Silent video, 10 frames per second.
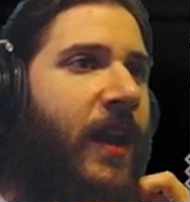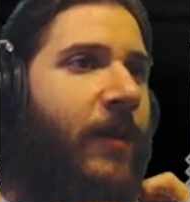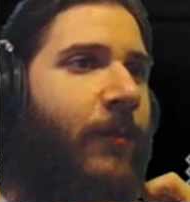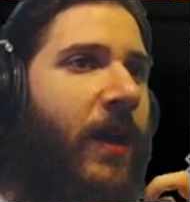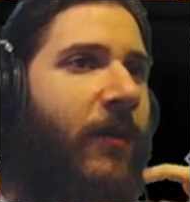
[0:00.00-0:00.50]

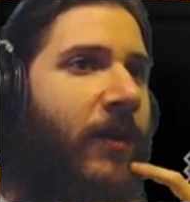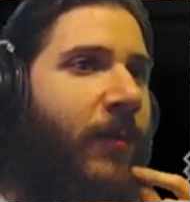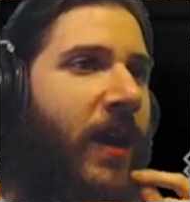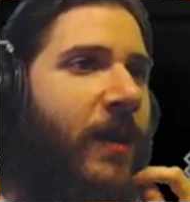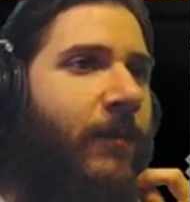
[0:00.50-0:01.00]
and powered
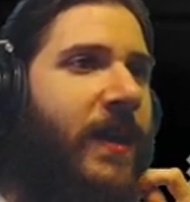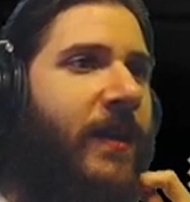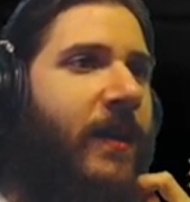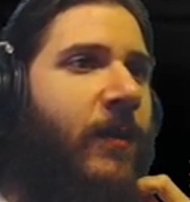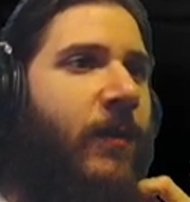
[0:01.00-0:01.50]
by a
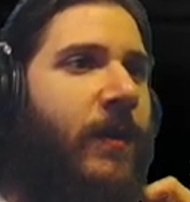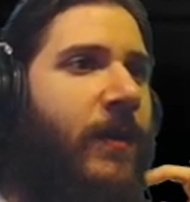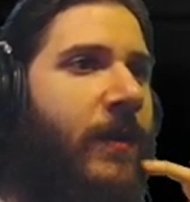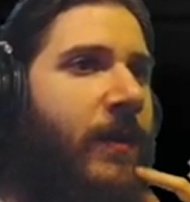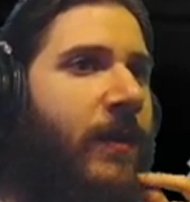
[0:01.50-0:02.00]
Migo
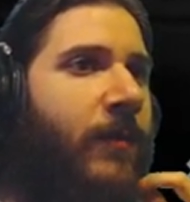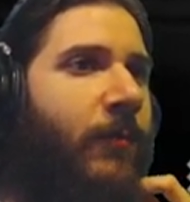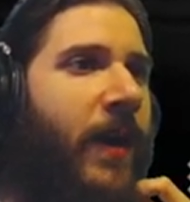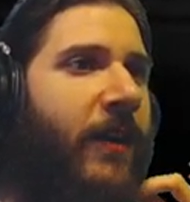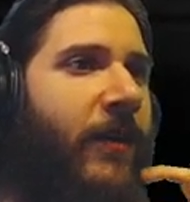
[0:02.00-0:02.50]

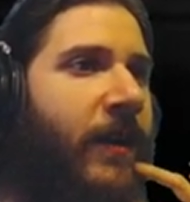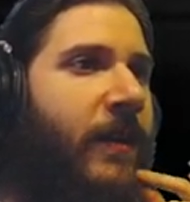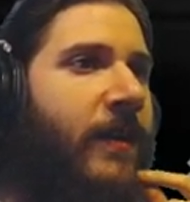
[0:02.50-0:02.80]
battery.